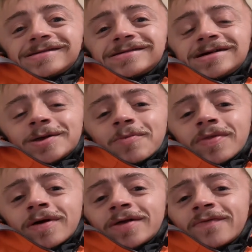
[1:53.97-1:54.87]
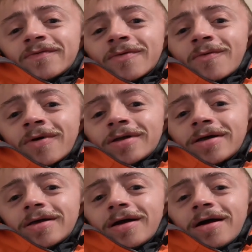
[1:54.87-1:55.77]
I applied for what
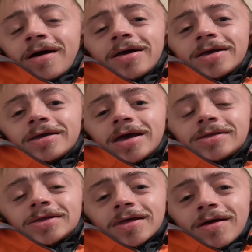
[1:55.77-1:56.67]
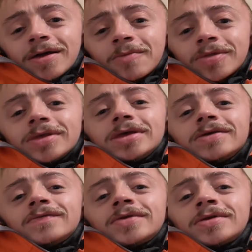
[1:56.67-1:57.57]
I, at the time, believed